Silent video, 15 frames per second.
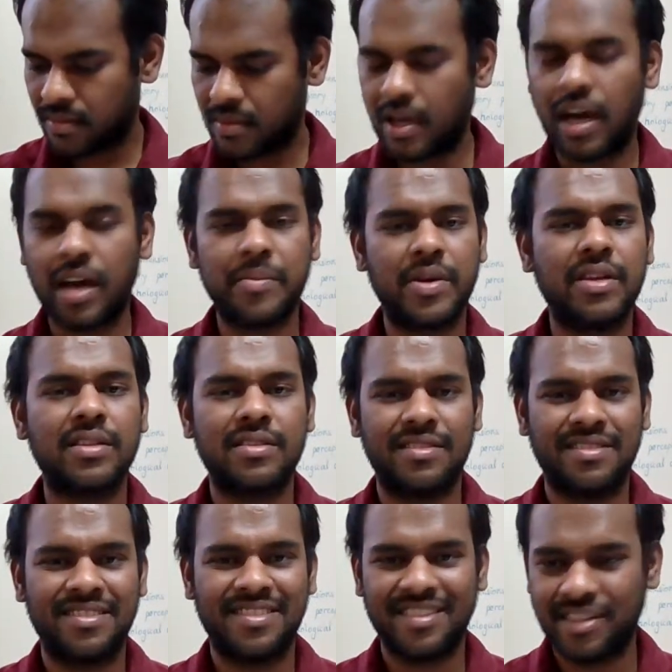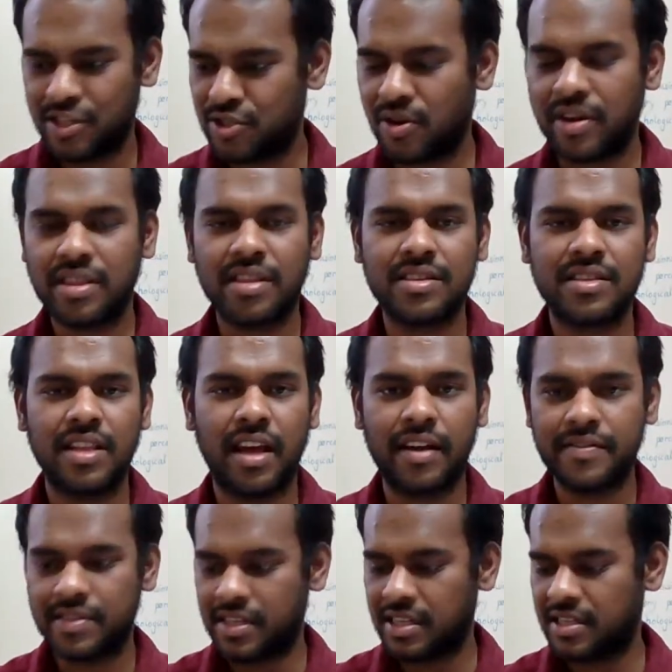I mean, join this
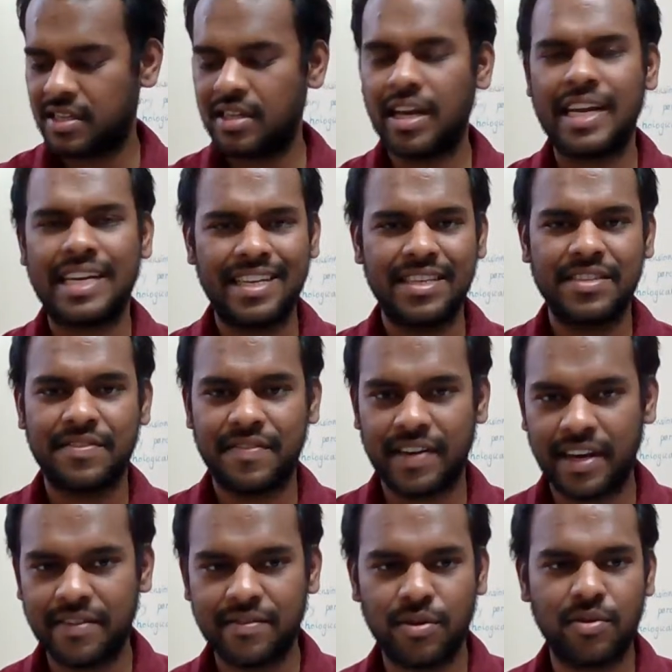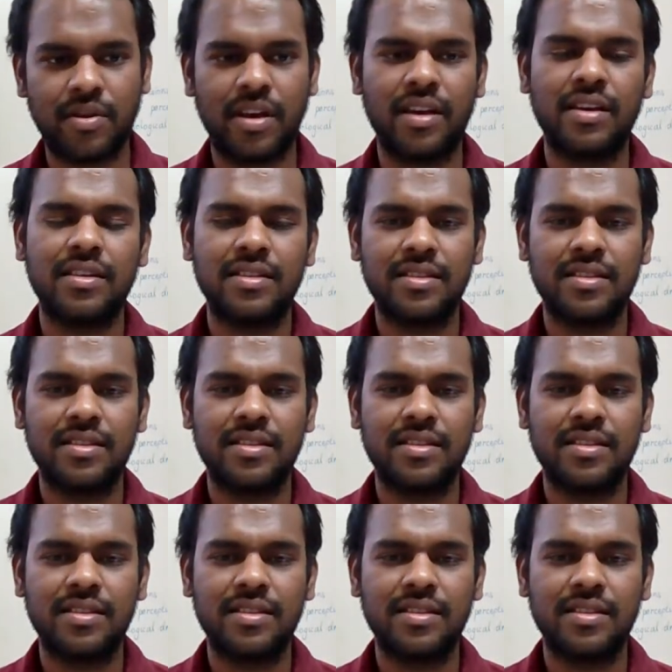live session, at least 5. Okay.